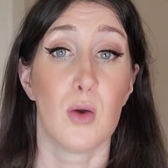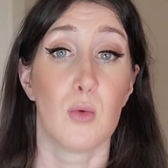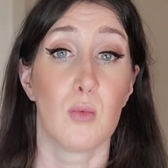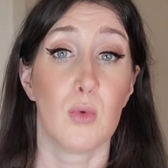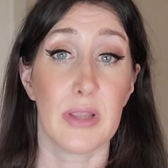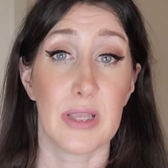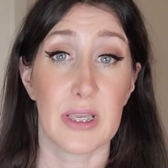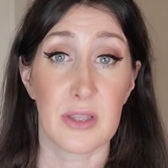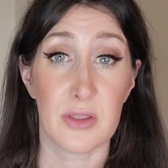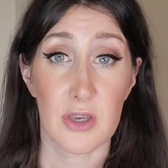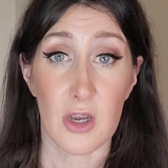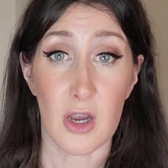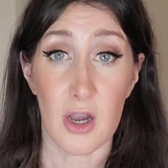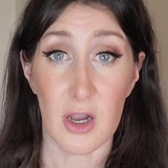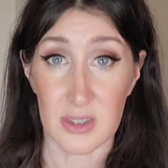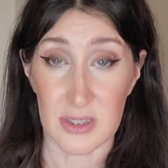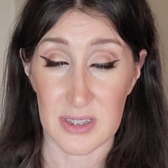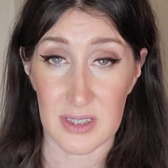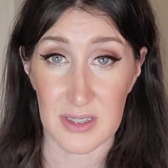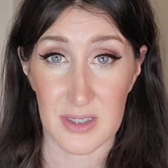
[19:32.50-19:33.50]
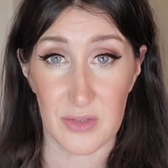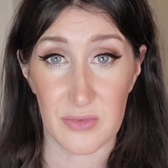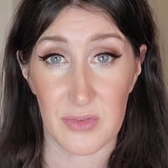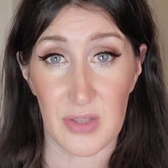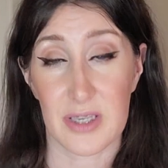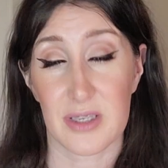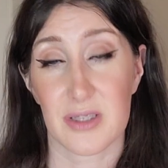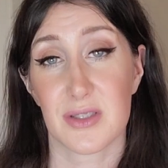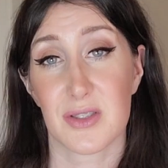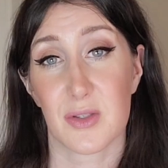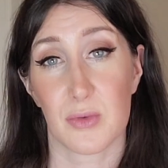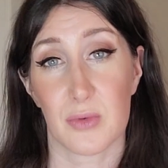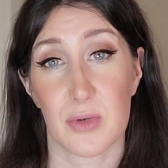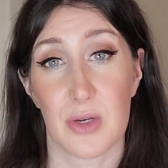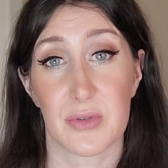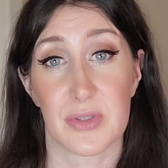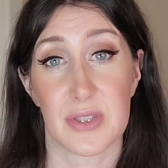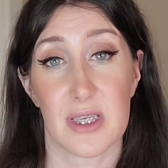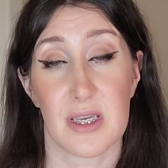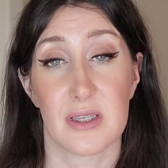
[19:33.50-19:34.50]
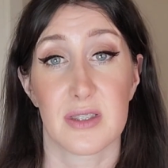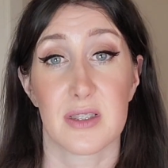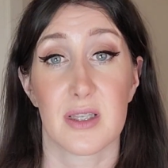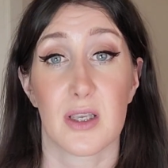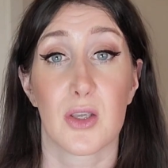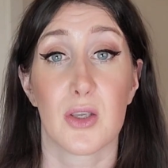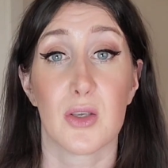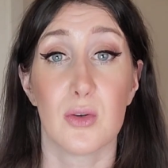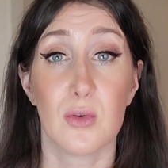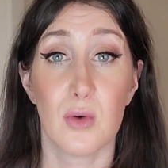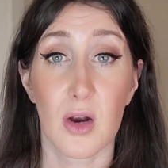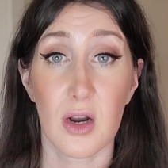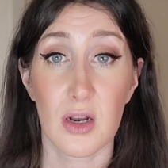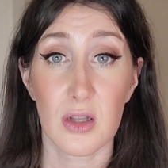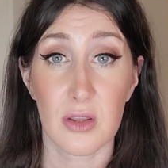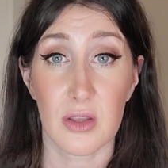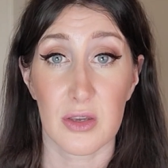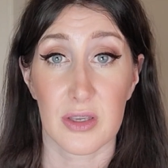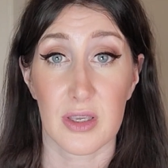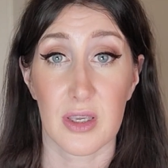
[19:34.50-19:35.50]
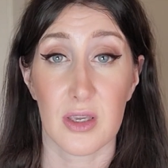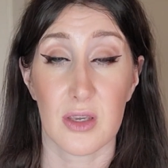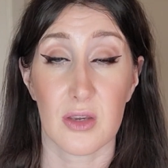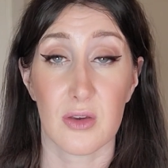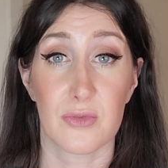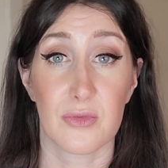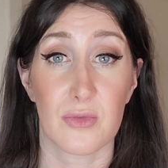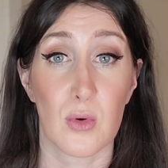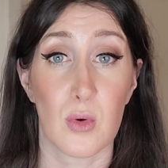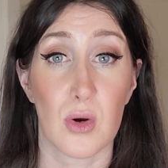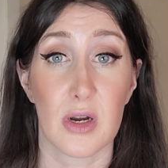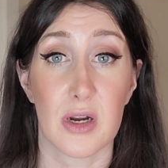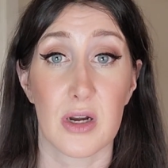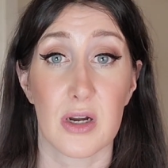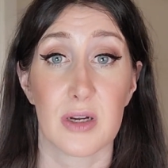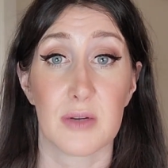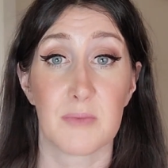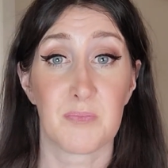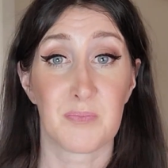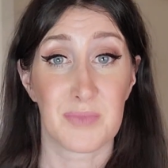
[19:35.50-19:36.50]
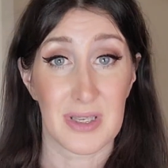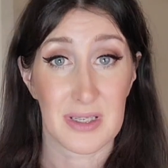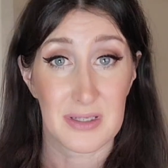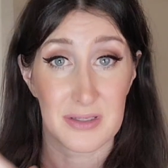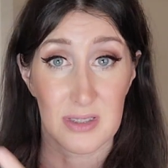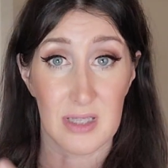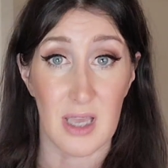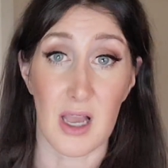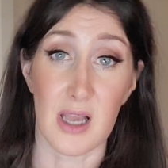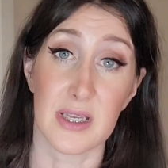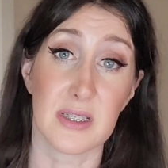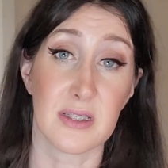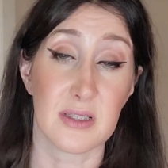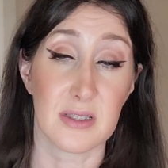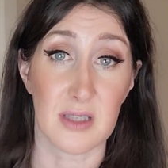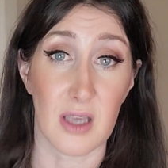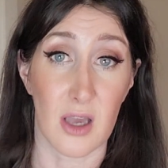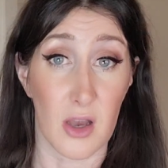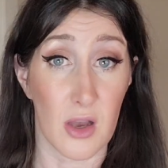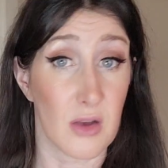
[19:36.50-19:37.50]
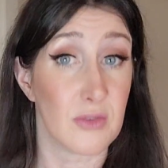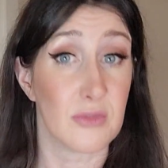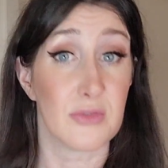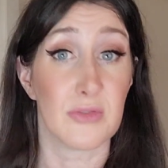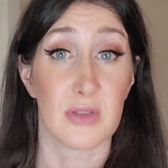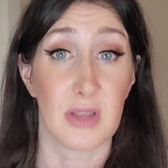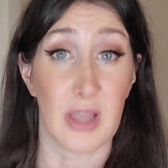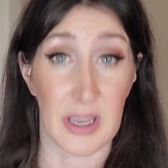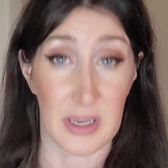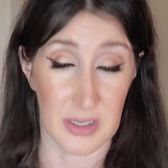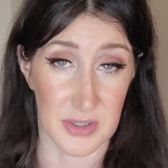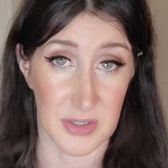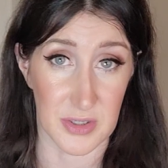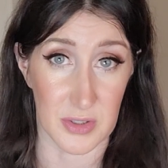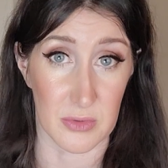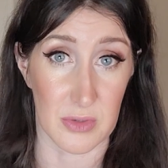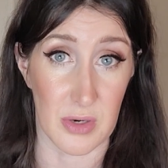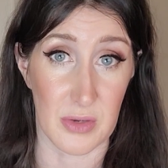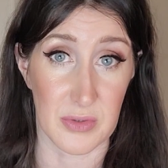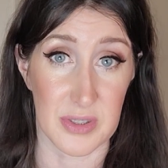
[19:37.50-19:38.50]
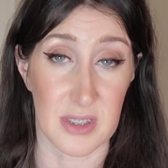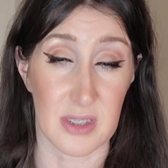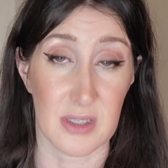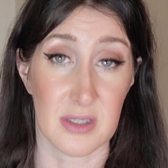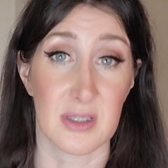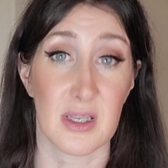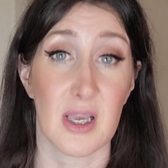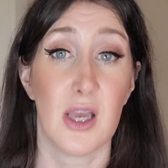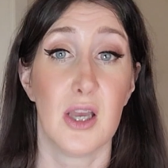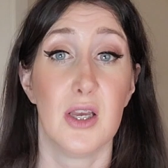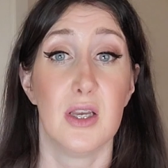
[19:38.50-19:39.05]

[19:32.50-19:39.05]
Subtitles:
Well, in the context of lichen sclerosus, you are looking for signs of lichen sclerosus.